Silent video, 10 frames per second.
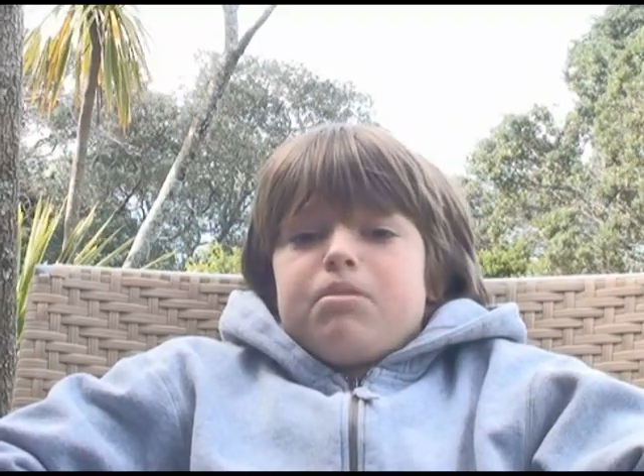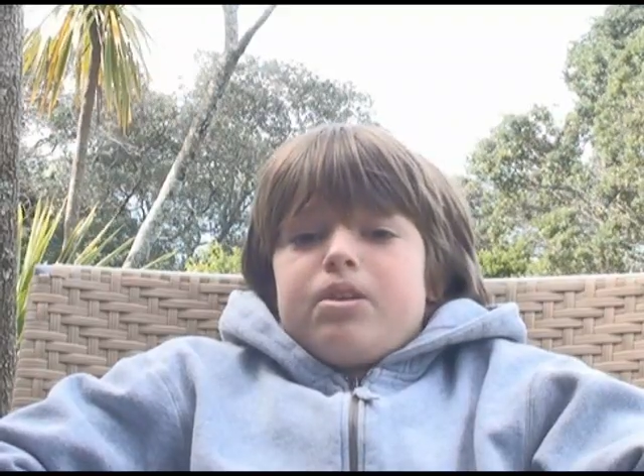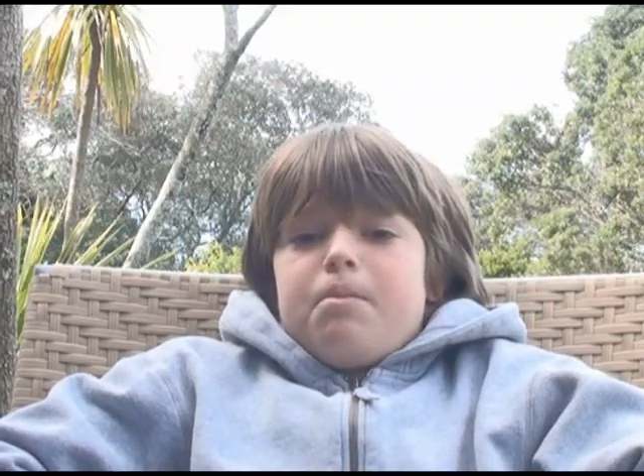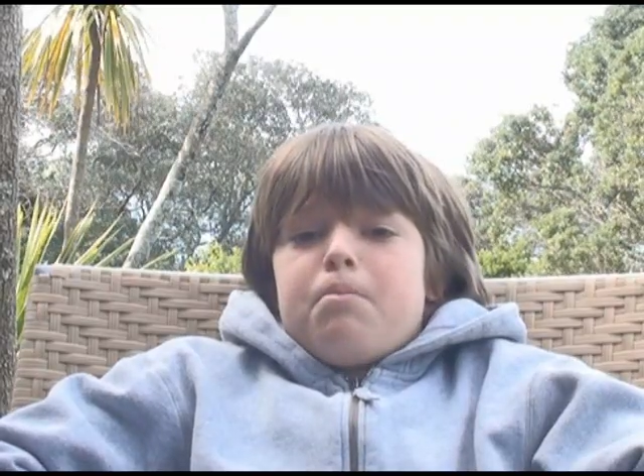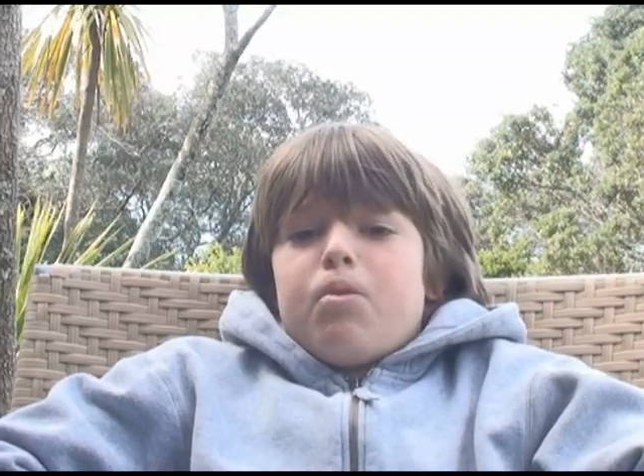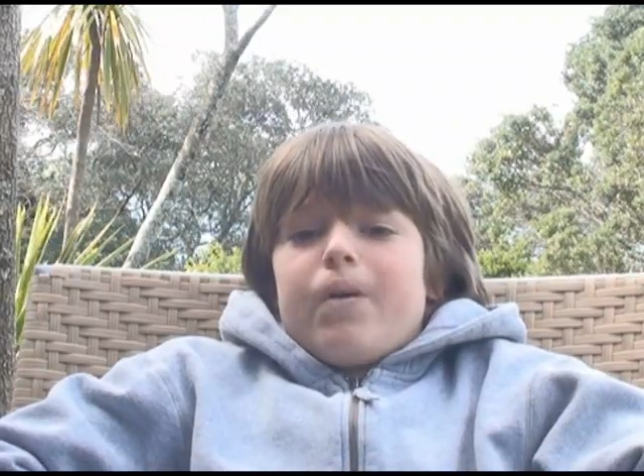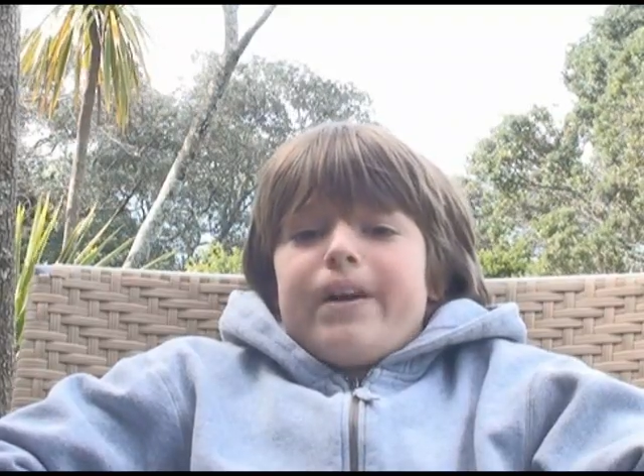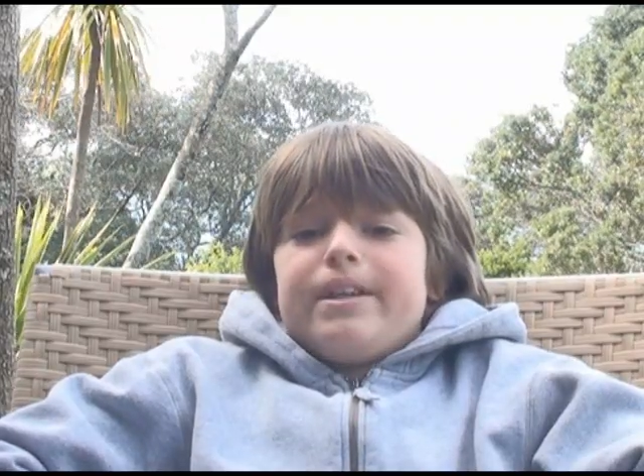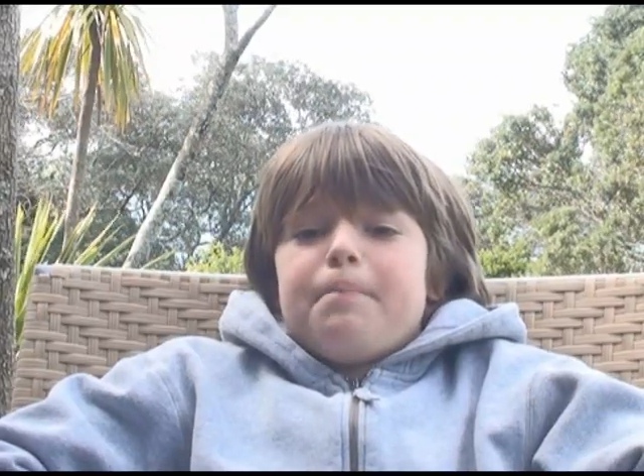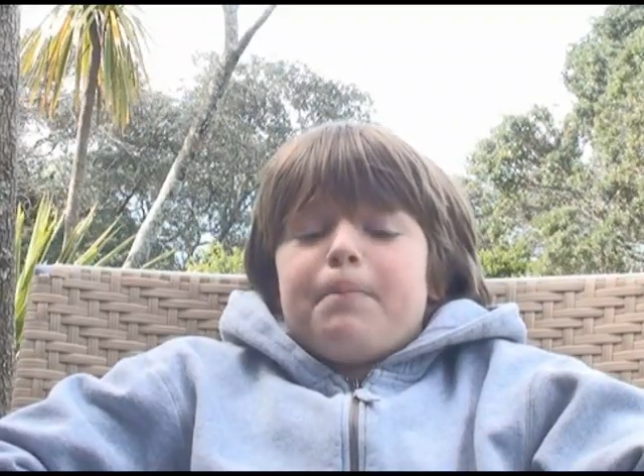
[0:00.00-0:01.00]
pretty
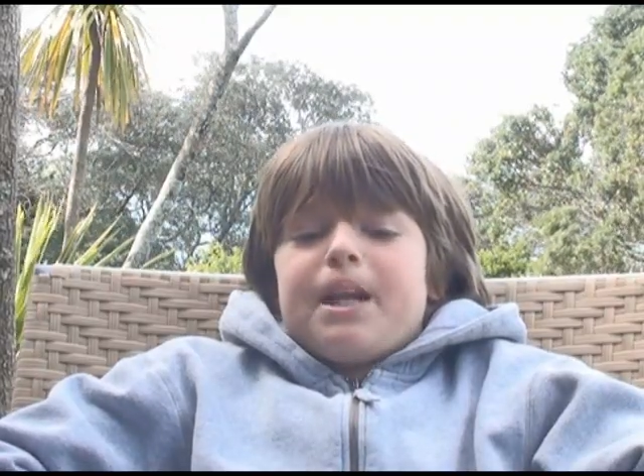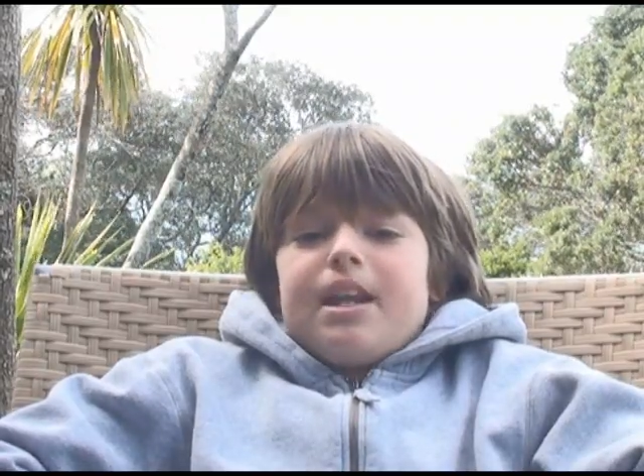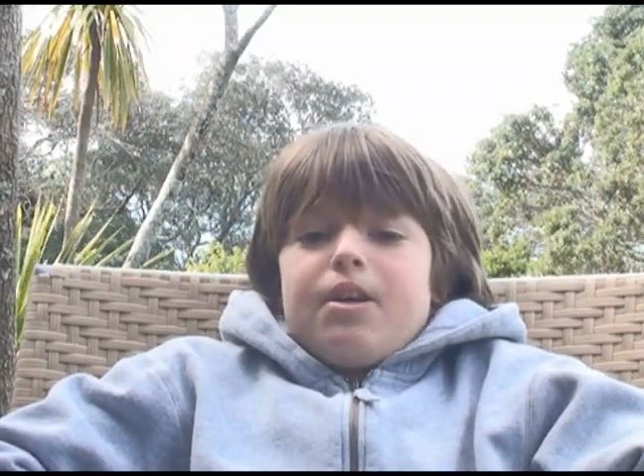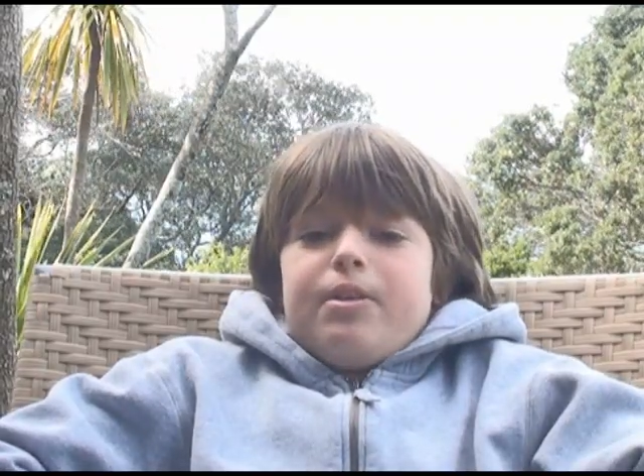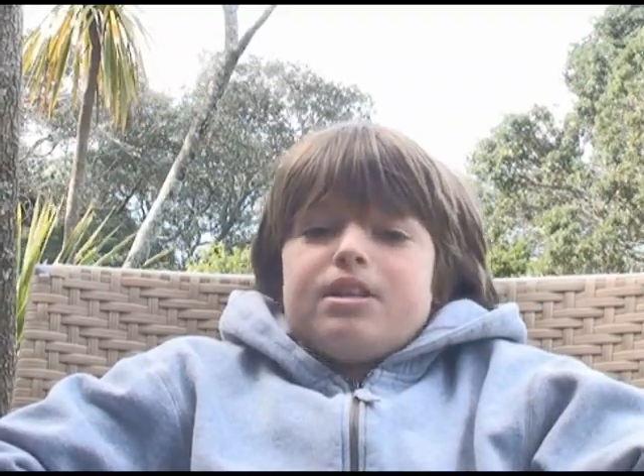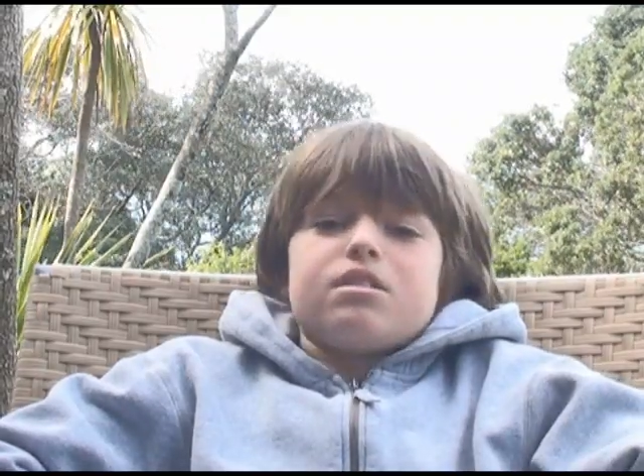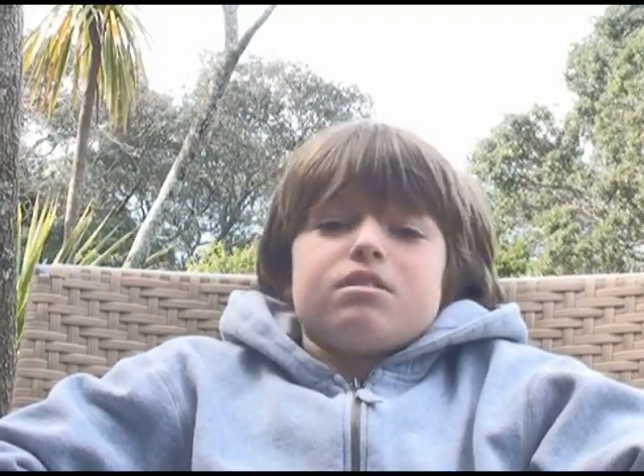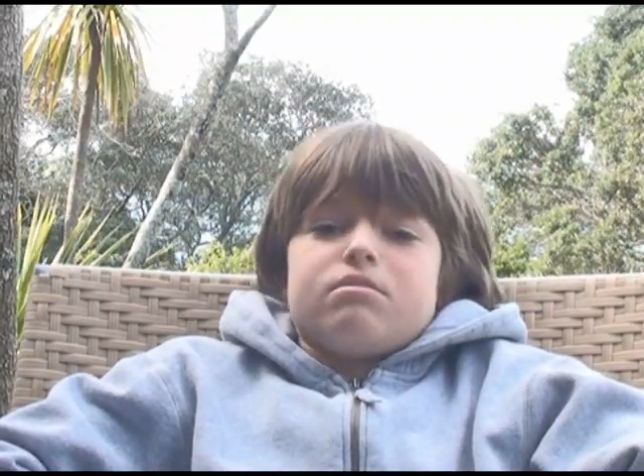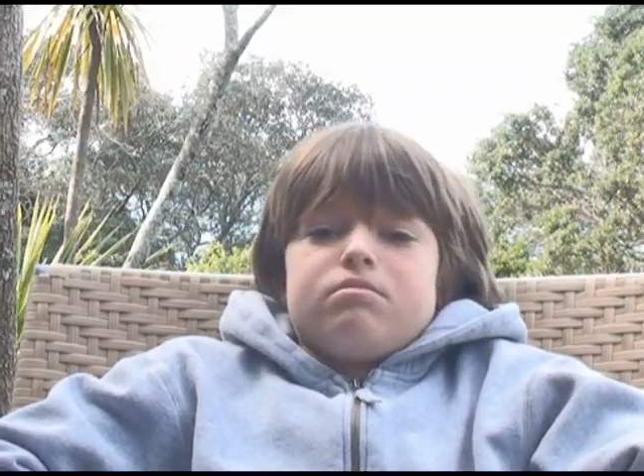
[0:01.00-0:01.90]
boring, but anyways.